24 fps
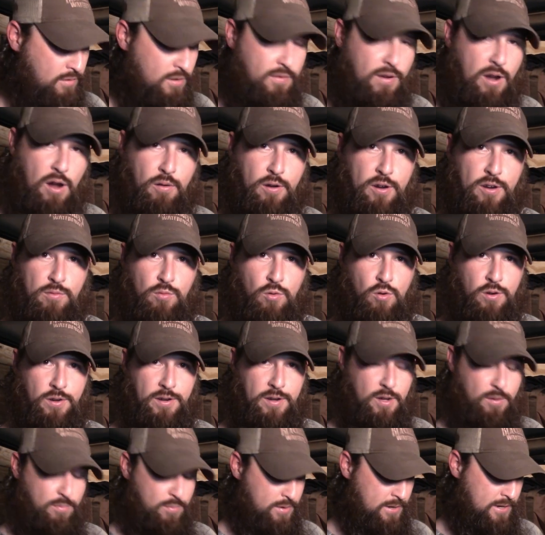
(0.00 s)
We've always wore
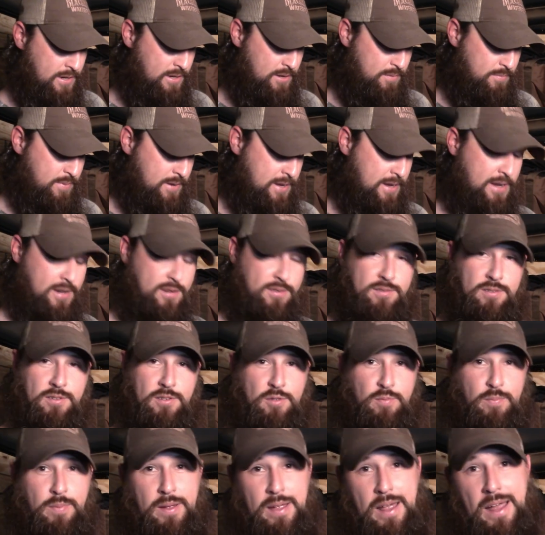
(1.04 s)
neoprene in the past.
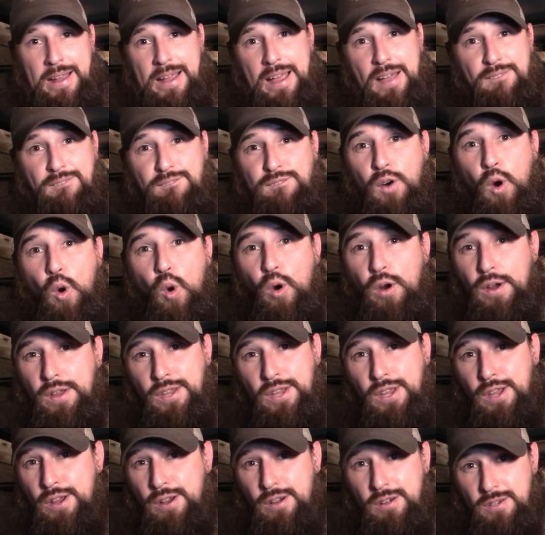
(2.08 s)
This, I got four
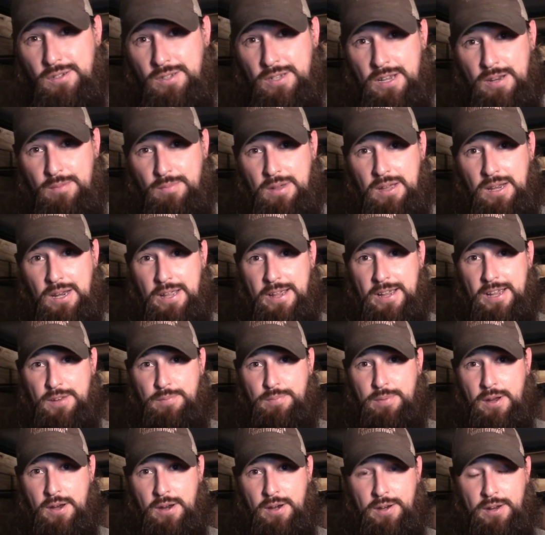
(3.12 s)
years out of my
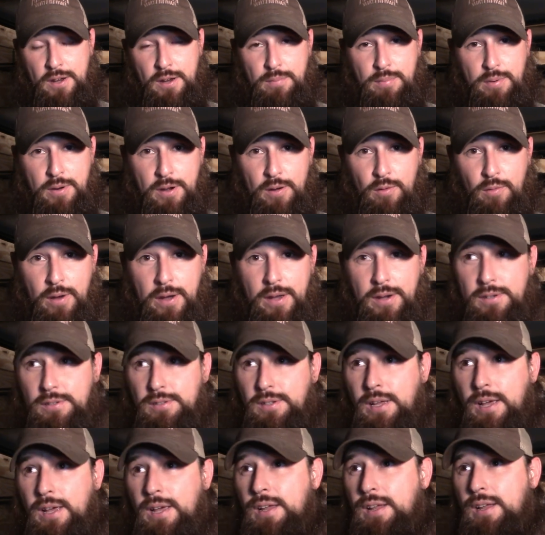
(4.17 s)
last pair of neoprene waders.
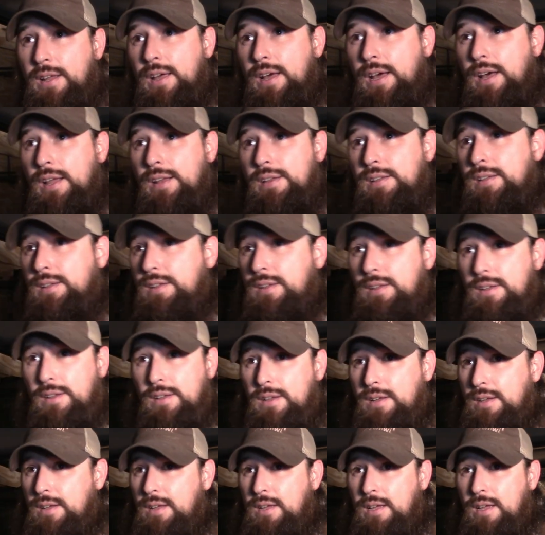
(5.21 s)
Kay got,
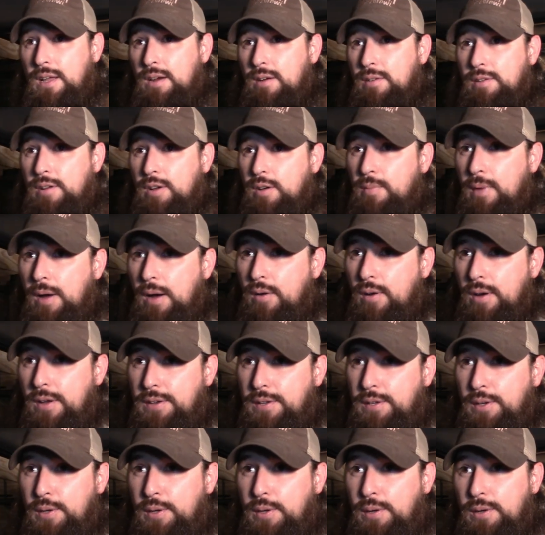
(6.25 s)
I don't know about what,
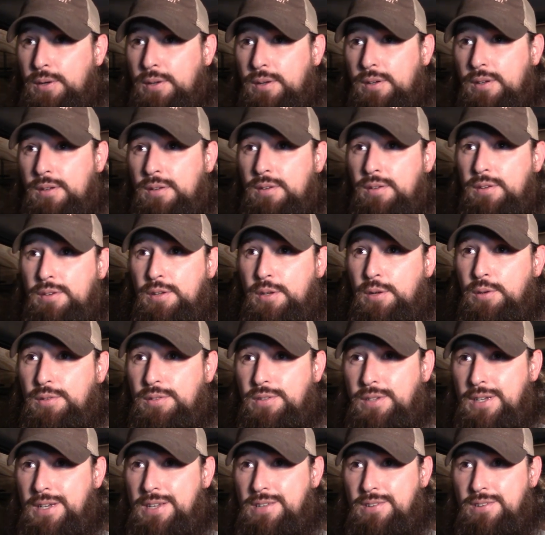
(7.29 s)
two, two
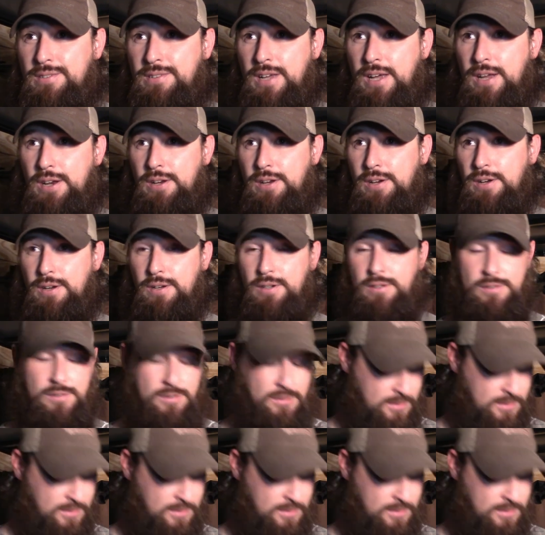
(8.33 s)
seasons out of yours.